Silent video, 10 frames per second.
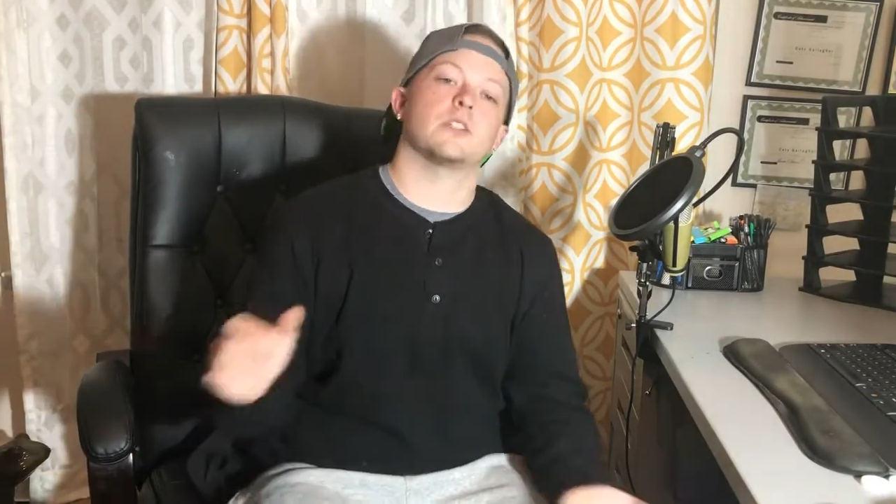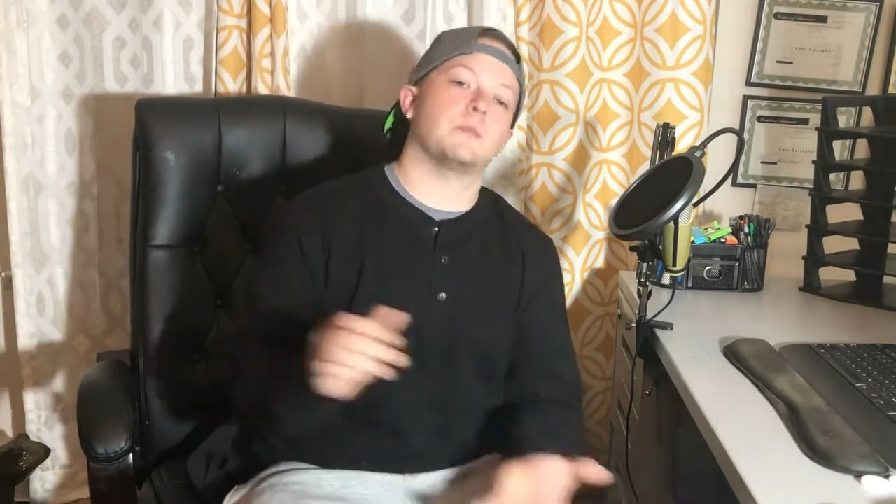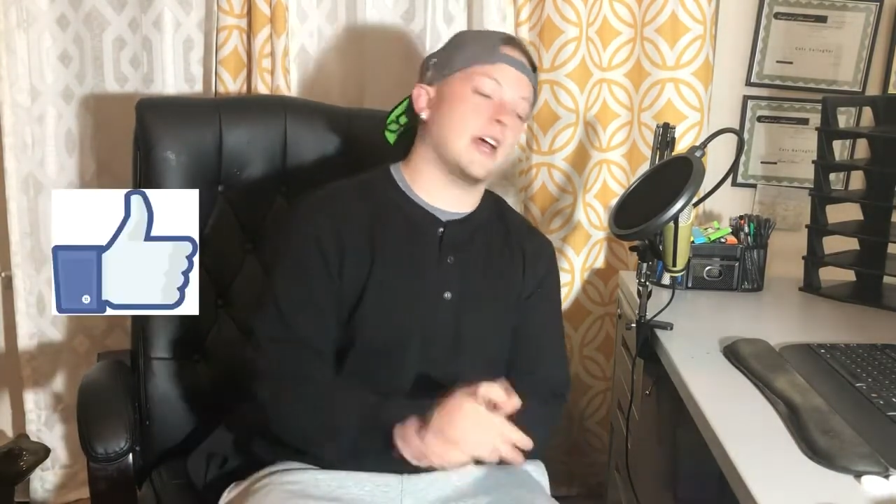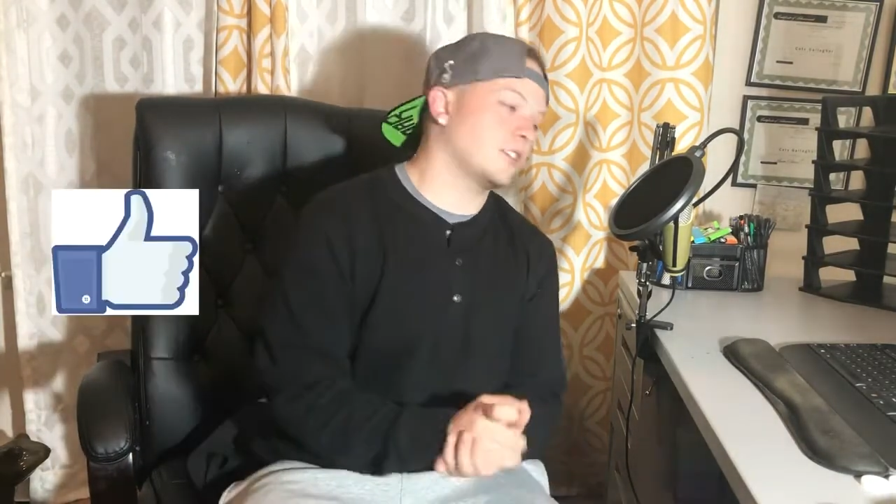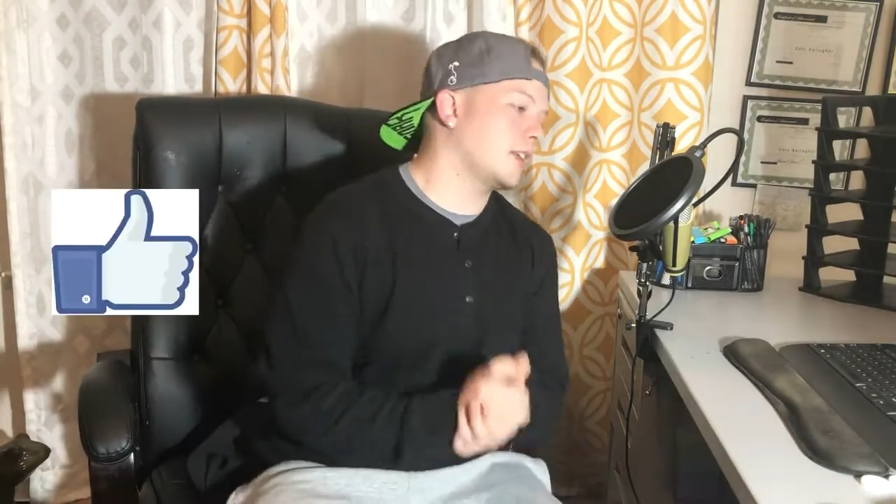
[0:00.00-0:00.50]

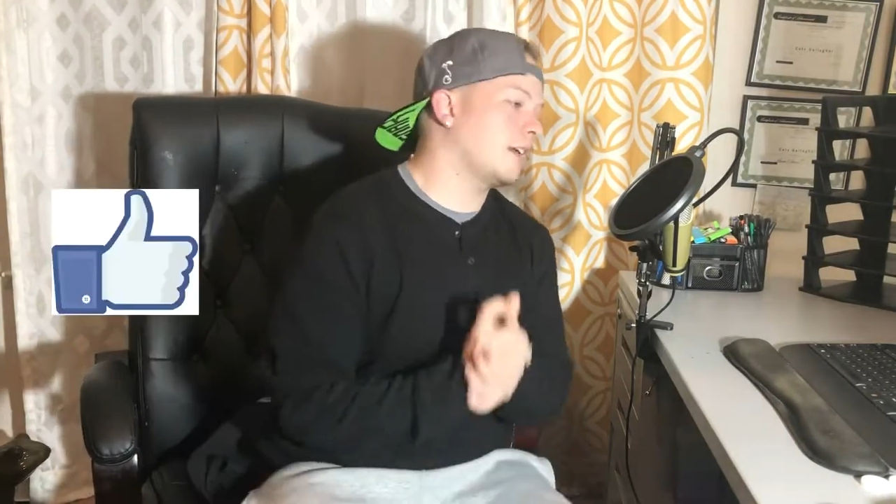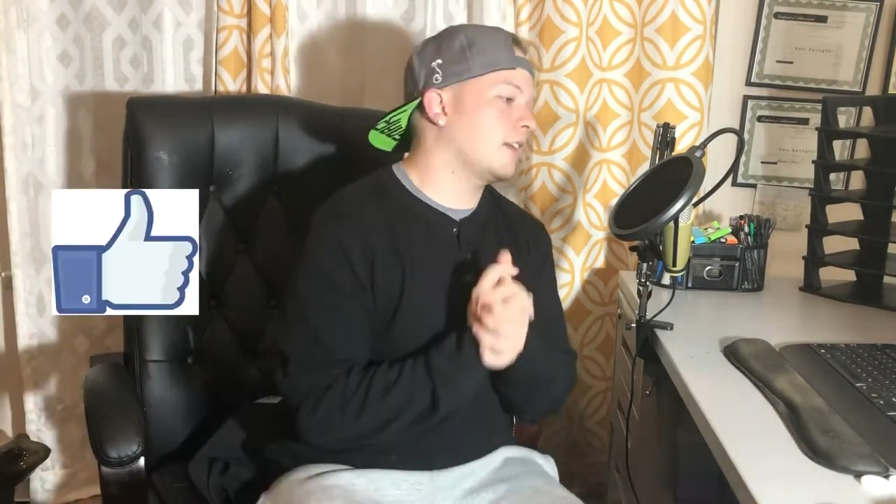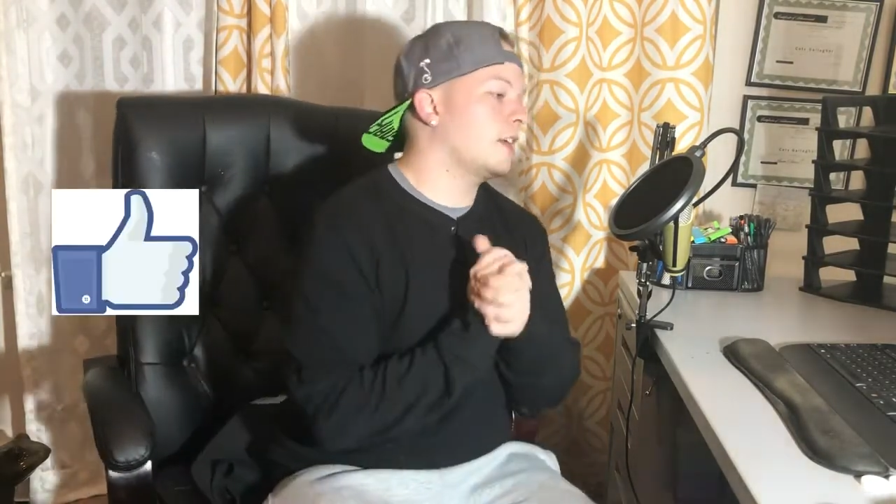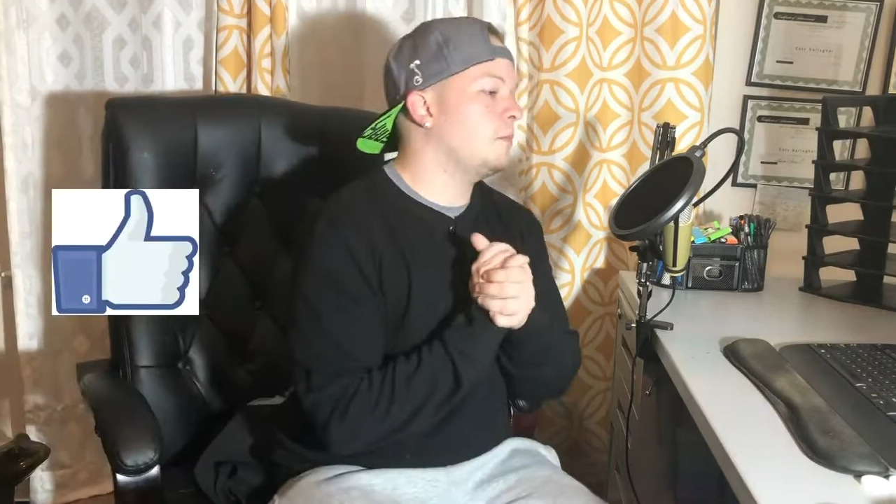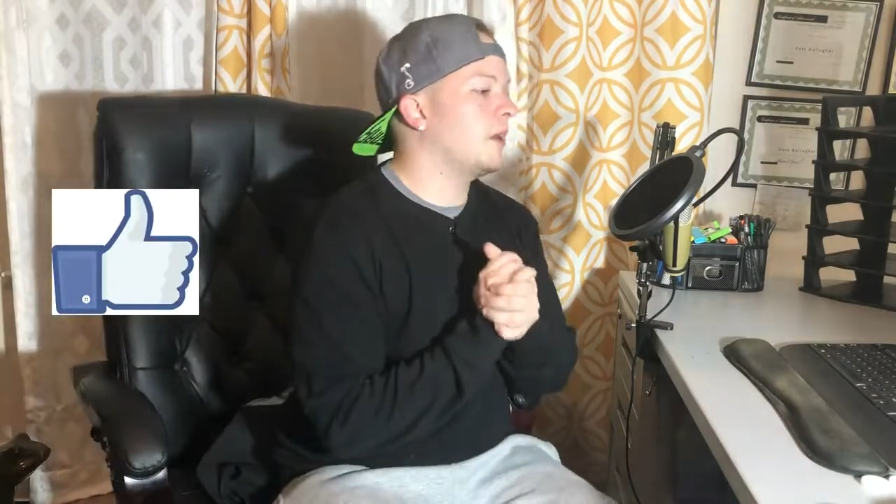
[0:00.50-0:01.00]
smash
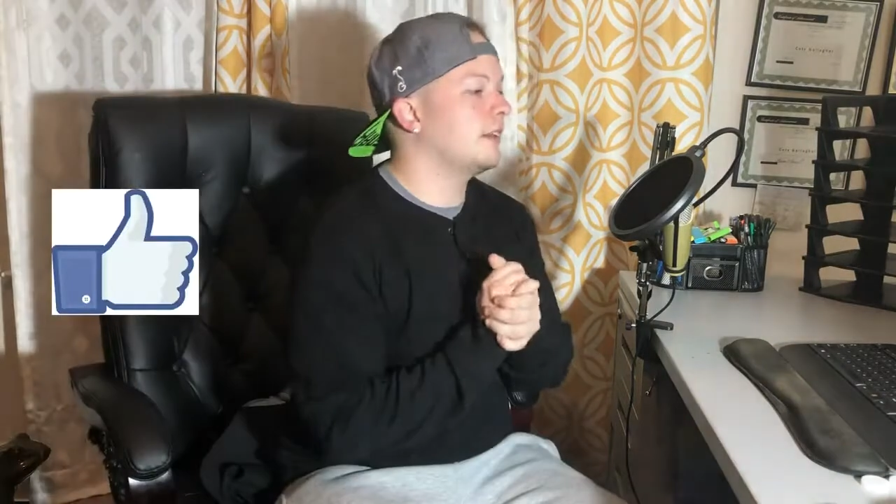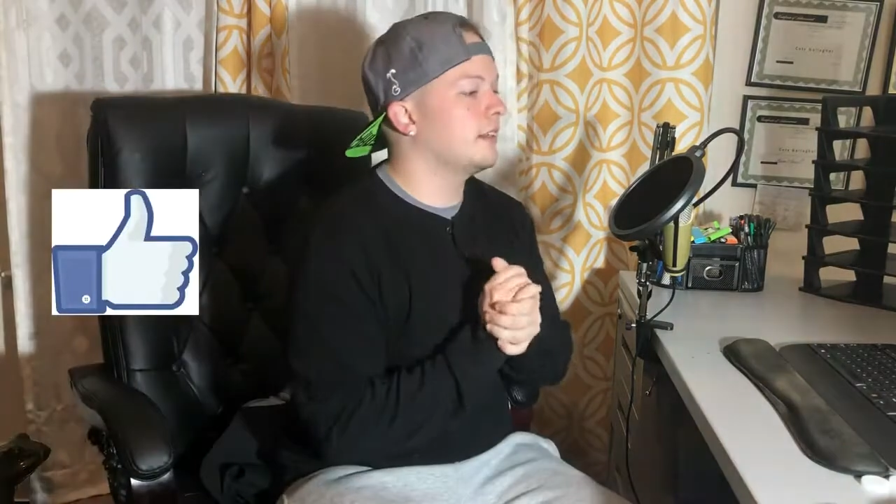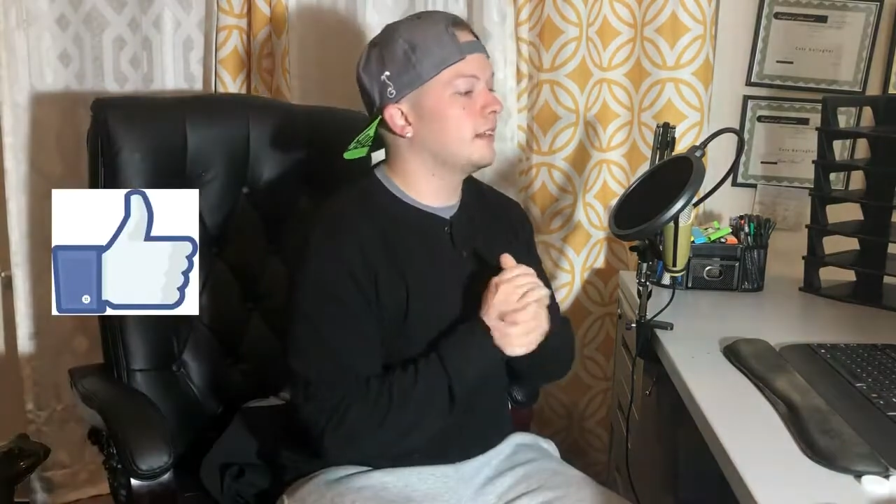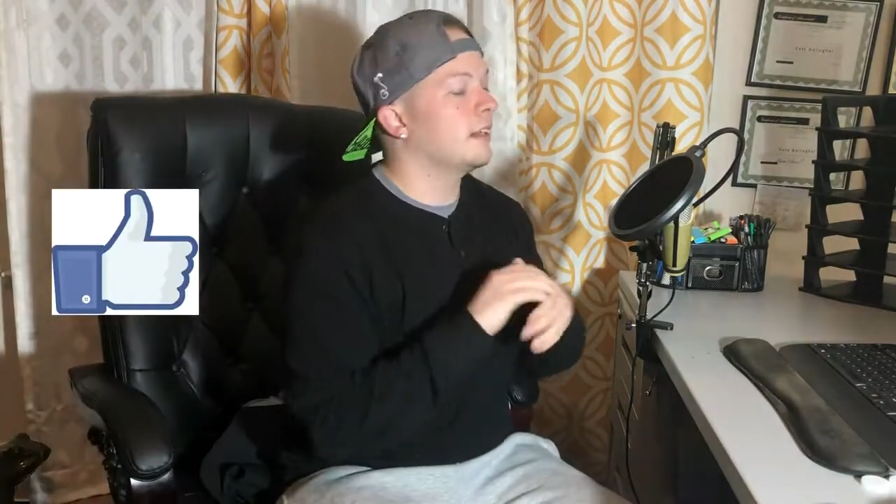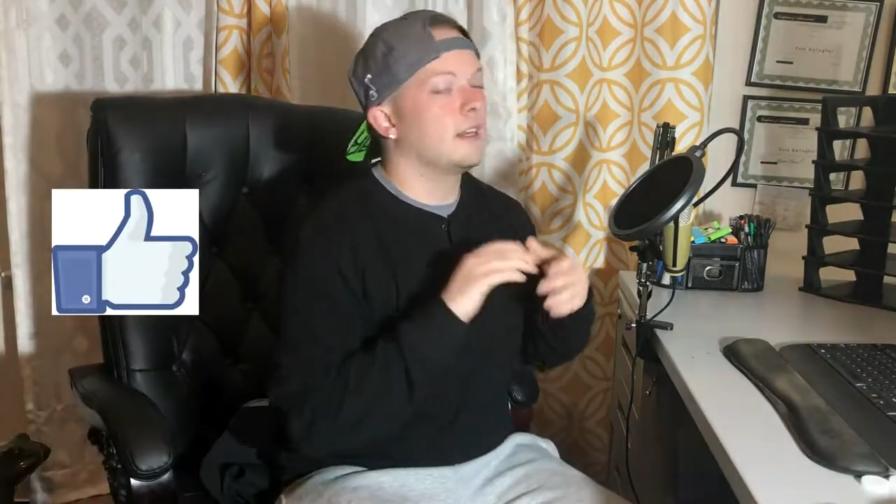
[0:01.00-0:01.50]
that like
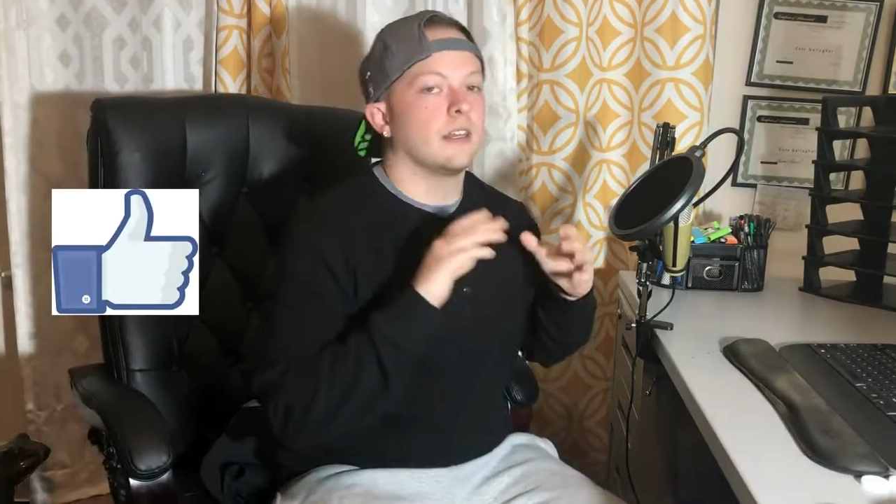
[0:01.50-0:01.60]
button,